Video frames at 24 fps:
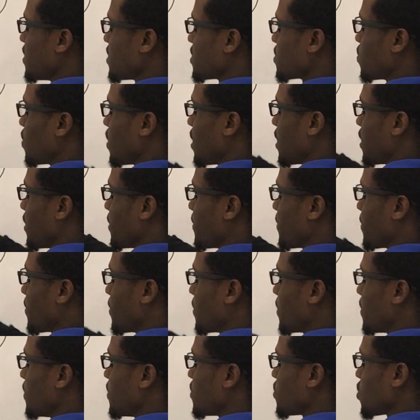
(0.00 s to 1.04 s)
this way.
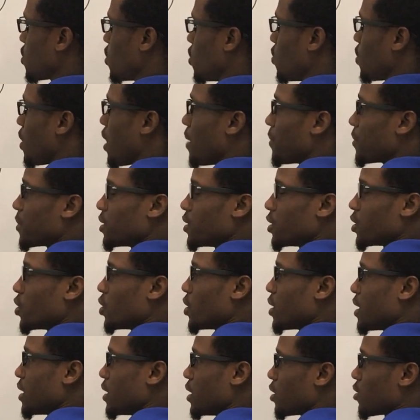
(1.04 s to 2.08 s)
So I'm going to go
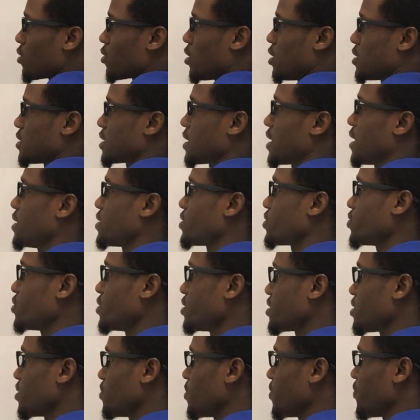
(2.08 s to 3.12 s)
ahead and cross cancel
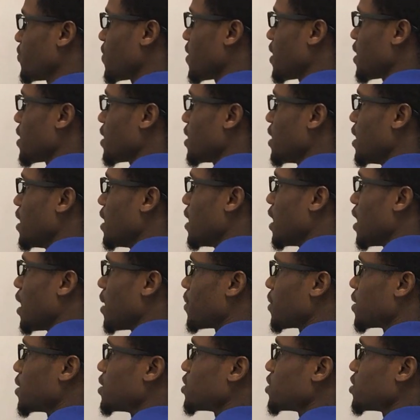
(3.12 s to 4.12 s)
to simplify. I'm